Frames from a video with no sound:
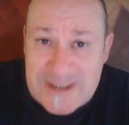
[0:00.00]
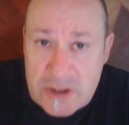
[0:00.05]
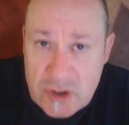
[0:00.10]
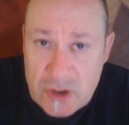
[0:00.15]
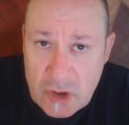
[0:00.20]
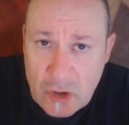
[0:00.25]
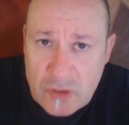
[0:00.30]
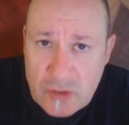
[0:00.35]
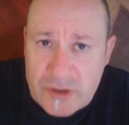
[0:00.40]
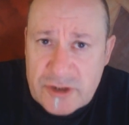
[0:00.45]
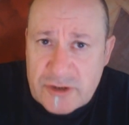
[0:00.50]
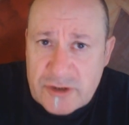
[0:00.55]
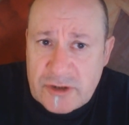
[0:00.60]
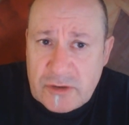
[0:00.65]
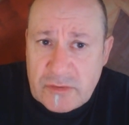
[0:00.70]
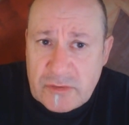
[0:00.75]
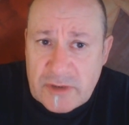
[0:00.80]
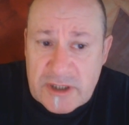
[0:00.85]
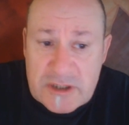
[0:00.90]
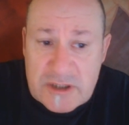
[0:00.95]
not to
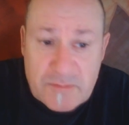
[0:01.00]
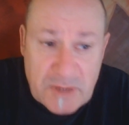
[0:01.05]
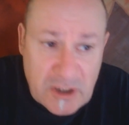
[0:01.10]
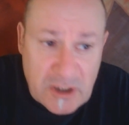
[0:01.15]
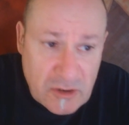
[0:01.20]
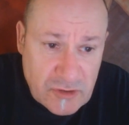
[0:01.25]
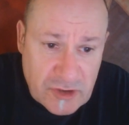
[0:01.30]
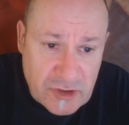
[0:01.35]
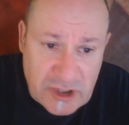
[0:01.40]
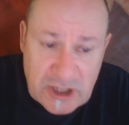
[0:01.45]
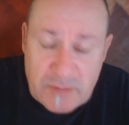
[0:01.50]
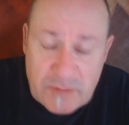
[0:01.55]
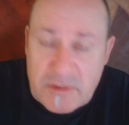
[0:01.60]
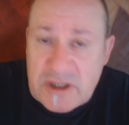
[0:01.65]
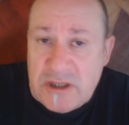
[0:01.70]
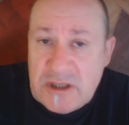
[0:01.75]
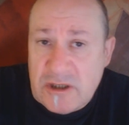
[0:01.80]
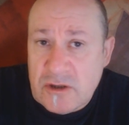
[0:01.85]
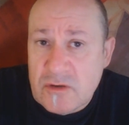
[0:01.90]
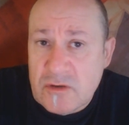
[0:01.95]
do this because
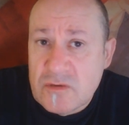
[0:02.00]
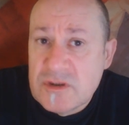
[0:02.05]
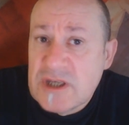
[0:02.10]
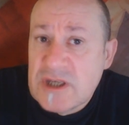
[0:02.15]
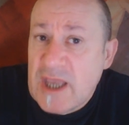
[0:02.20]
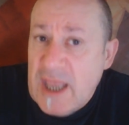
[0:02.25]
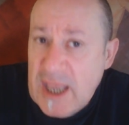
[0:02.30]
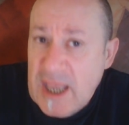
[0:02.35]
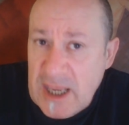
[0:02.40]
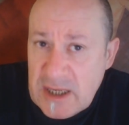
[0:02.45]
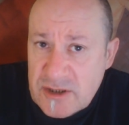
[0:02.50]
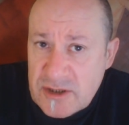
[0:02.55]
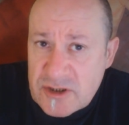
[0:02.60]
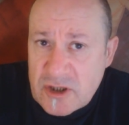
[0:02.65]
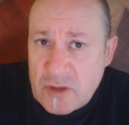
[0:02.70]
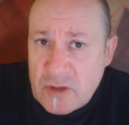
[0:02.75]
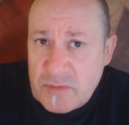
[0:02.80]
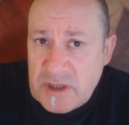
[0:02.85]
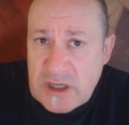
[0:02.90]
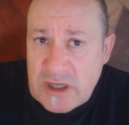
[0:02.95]
GB News and
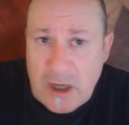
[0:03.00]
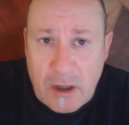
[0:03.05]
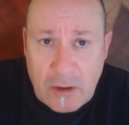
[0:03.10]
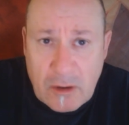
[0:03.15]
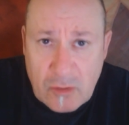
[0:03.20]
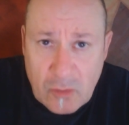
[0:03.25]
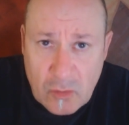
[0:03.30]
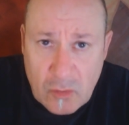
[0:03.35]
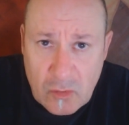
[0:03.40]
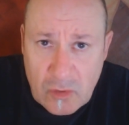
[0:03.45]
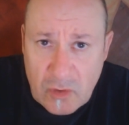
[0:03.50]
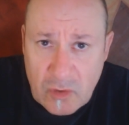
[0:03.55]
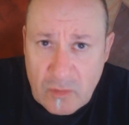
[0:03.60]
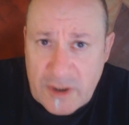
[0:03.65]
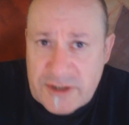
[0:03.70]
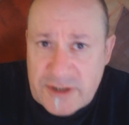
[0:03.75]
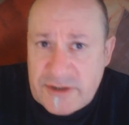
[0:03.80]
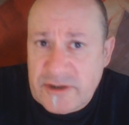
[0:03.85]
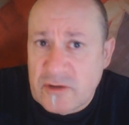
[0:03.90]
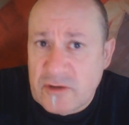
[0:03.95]
Toby Young and all the
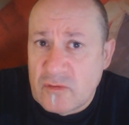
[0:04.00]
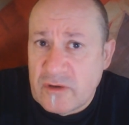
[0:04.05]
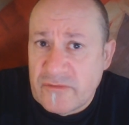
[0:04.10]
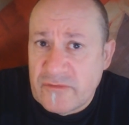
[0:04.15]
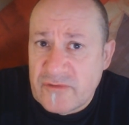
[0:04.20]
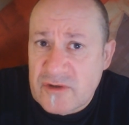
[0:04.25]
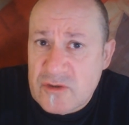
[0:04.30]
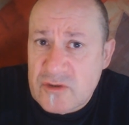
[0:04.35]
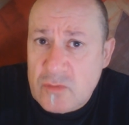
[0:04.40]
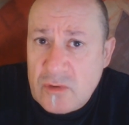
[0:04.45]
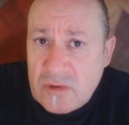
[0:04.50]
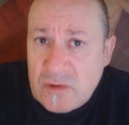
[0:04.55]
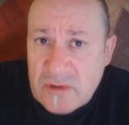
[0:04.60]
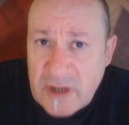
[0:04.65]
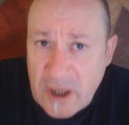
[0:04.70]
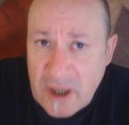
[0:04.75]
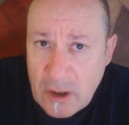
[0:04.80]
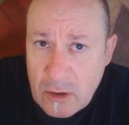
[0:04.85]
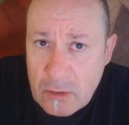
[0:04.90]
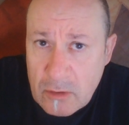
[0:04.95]
rest of the grifters will
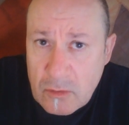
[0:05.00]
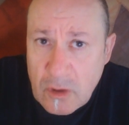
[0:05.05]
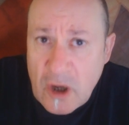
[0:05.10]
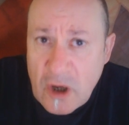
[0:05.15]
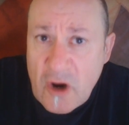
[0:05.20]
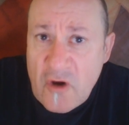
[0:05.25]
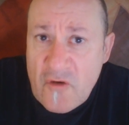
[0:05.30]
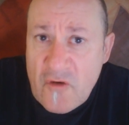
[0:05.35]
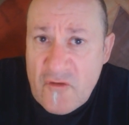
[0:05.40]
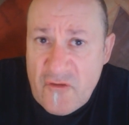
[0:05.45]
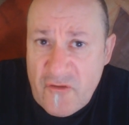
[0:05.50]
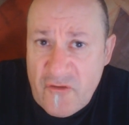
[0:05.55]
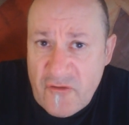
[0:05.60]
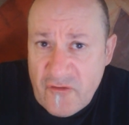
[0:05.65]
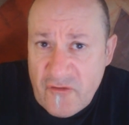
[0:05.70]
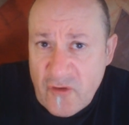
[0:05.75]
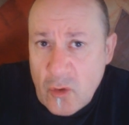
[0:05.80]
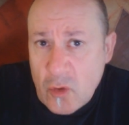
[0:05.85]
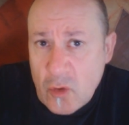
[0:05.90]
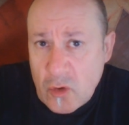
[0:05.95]
go
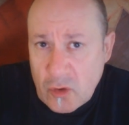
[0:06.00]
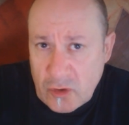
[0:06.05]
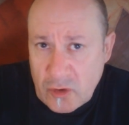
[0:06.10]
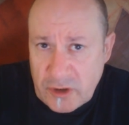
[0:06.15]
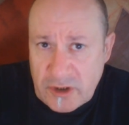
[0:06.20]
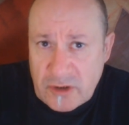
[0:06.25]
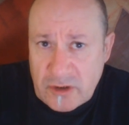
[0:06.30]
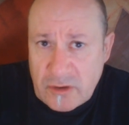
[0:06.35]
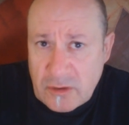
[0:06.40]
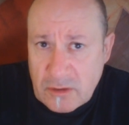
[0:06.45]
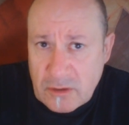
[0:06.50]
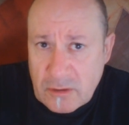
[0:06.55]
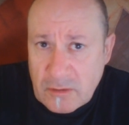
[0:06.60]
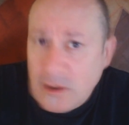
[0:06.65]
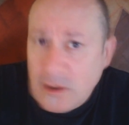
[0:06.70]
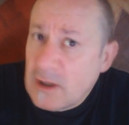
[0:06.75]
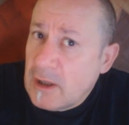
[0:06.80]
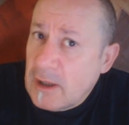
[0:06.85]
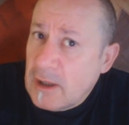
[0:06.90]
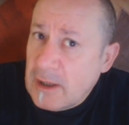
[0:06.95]
for you.
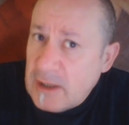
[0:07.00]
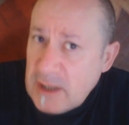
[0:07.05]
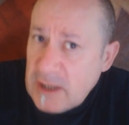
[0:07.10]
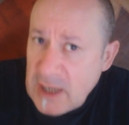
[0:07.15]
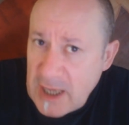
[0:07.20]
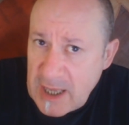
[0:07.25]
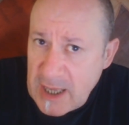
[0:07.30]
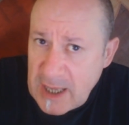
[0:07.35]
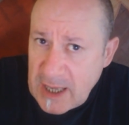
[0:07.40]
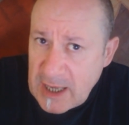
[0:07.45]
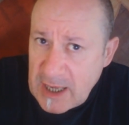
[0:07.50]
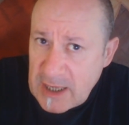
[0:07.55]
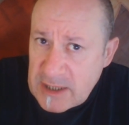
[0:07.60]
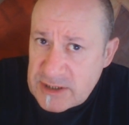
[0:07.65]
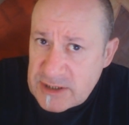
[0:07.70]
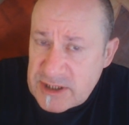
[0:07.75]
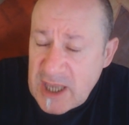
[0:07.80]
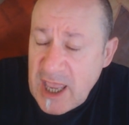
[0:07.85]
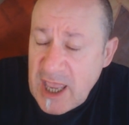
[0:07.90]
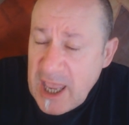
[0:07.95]

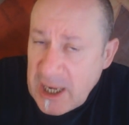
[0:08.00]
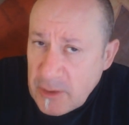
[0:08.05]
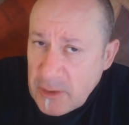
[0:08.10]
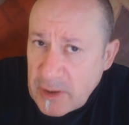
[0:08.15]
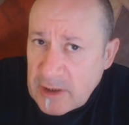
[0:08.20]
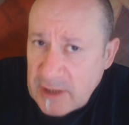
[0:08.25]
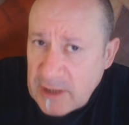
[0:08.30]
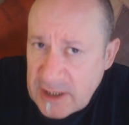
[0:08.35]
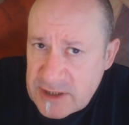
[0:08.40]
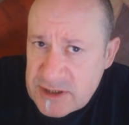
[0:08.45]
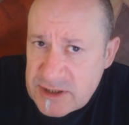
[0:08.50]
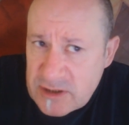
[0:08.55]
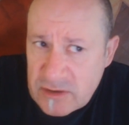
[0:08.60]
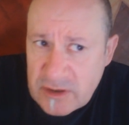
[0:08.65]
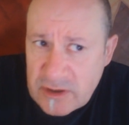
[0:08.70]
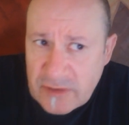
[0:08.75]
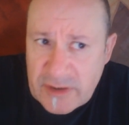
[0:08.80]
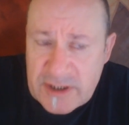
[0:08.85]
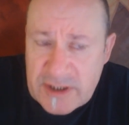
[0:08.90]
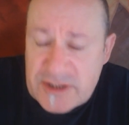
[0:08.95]
Yes. Anyway, let's
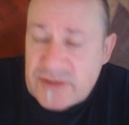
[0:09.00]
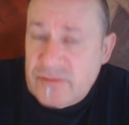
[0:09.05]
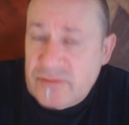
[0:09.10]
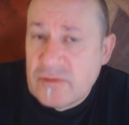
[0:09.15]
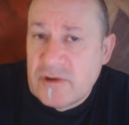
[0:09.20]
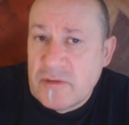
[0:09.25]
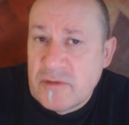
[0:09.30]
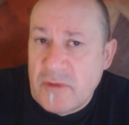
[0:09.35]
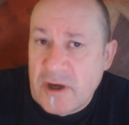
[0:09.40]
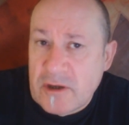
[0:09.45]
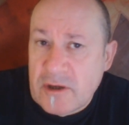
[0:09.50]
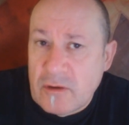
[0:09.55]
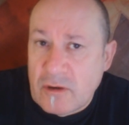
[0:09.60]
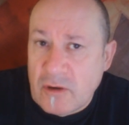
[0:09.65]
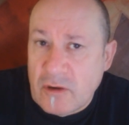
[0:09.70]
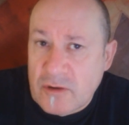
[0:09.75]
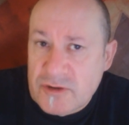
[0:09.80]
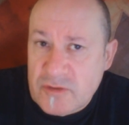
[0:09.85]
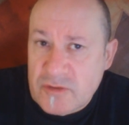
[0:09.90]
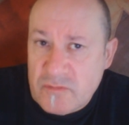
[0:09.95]
look at this through the
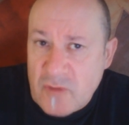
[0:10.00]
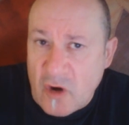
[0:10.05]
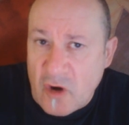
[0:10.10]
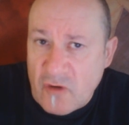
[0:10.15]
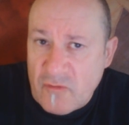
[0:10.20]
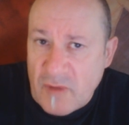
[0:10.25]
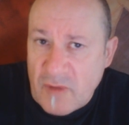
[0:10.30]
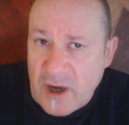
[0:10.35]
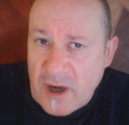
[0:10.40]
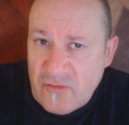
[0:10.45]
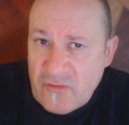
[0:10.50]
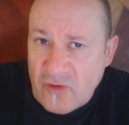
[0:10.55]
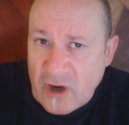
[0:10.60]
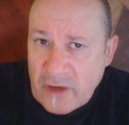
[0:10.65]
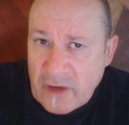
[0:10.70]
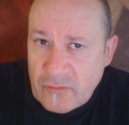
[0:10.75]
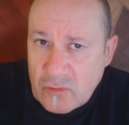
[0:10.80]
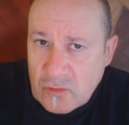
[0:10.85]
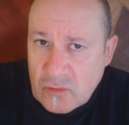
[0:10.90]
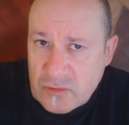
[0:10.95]
microcosm of my
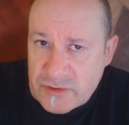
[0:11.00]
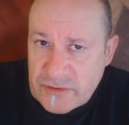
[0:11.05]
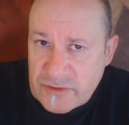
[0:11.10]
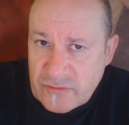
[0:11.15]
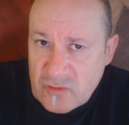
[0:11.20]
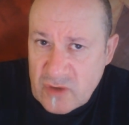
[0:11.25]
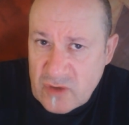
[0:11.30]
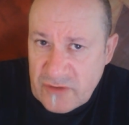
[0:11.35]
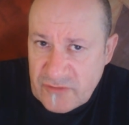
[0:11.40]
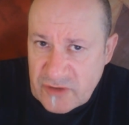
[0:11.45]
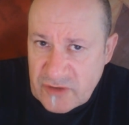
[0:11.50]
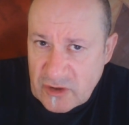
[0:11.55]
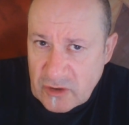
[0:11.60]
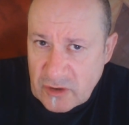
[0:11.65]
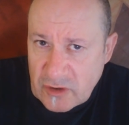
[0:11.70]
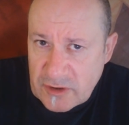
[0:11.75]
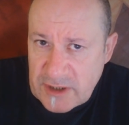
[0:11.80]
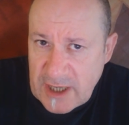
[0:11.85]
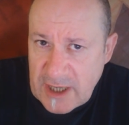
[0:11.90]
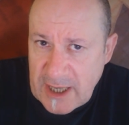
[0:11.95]
five rules of
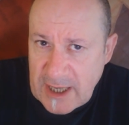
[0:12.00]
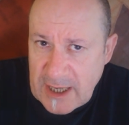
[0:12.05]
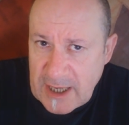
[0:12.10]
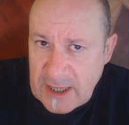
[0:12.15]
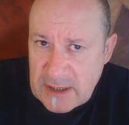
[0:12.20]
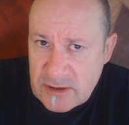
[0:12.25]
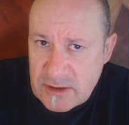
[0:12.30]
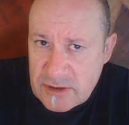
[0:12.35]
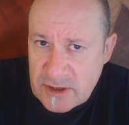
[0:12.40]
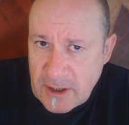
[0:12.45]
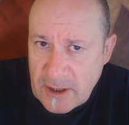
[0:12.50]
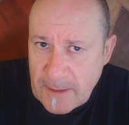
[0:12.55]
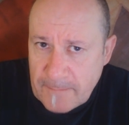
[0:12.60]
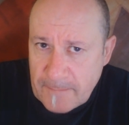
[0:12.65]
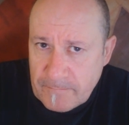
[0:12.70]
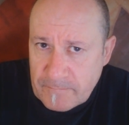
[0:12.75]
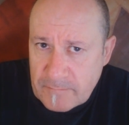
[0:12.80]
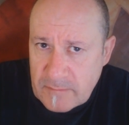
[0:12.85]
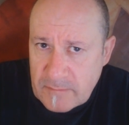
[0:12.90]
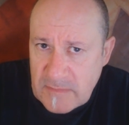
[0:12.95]
grifterhood, and
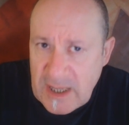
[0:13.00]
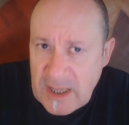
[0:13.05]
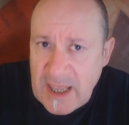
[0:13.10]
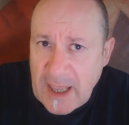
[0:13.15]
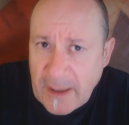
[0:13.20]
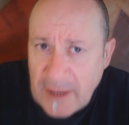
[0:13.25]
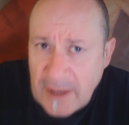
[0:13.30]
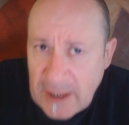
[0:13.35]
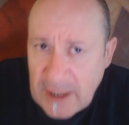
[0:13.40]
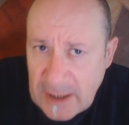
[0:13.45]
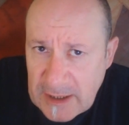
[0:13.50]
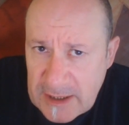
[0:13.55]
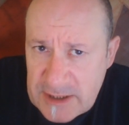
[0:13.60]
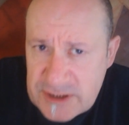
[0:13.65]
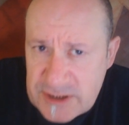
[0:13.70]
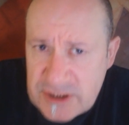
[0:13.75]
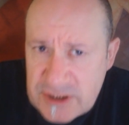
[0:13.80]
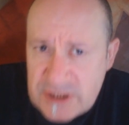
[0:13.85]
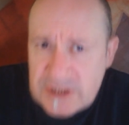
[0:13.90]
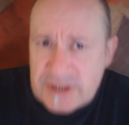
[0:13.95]
um, yeah,
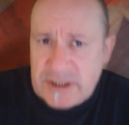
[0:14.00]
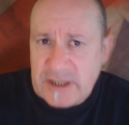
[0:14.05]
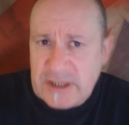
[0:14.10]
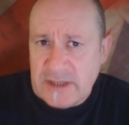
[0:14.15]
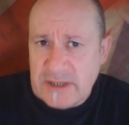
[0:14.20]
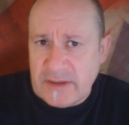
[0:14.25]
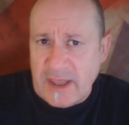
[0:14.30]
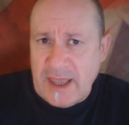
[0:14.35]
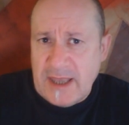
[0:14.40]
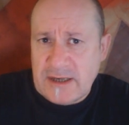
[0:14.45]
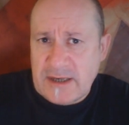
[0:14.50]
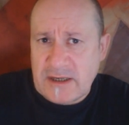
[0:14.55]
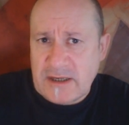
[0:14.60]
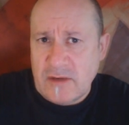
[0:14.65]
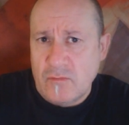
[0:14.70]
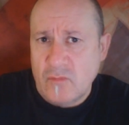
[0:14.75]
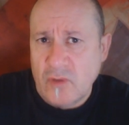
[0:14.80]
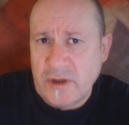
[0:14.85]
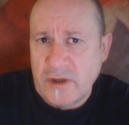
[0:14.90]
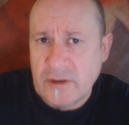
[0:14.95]
let's just see that,
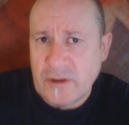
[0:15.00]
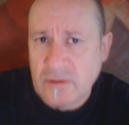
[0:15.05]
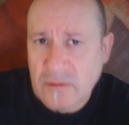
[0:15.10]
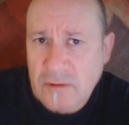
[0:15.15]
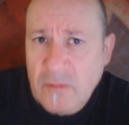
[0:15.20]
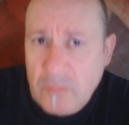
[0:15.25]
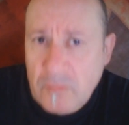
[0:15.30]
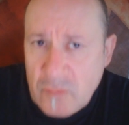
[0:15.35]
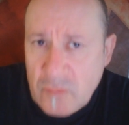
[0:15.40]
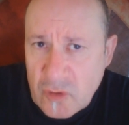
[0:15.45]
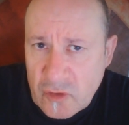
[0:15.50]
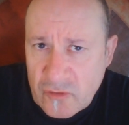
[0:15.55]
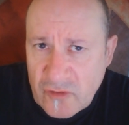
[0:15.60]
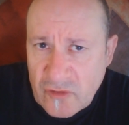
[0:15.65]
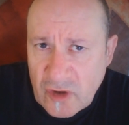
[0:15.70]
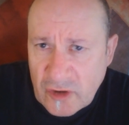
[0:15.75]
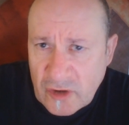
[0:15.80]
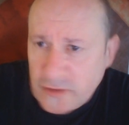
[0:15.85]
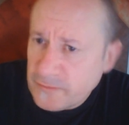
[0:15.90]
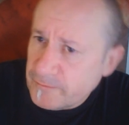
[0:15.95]
and we'll move
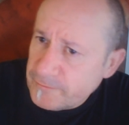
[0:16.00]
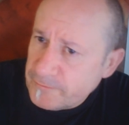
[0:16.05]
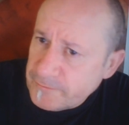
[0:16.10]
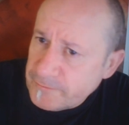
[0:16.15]
on.